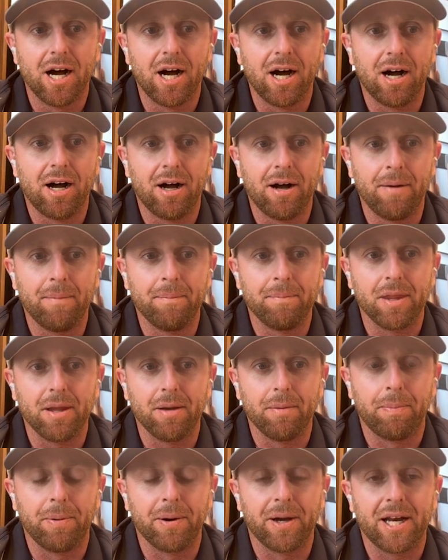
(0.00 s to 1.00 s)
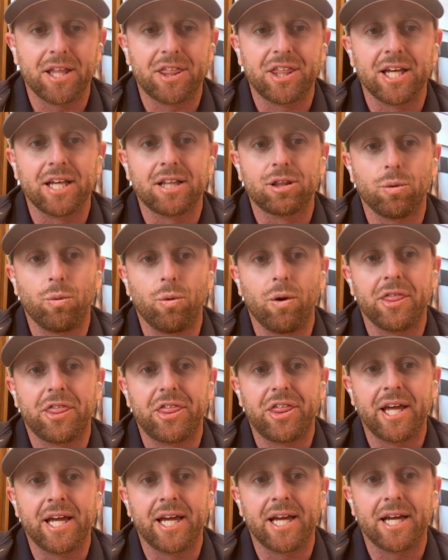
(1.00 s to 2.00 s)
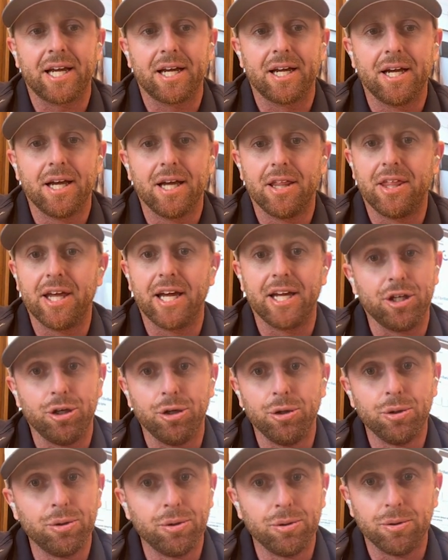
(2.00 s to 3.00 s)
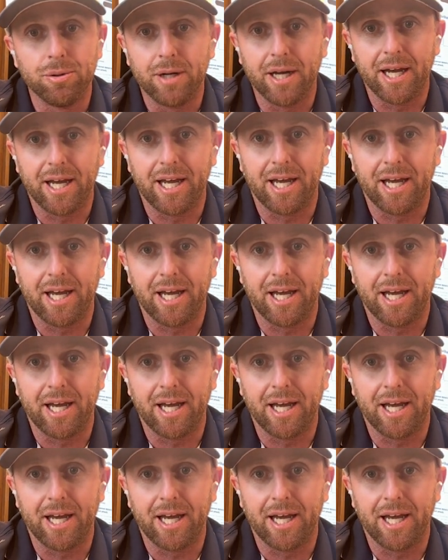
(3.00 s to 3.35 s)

But I think the one thing that you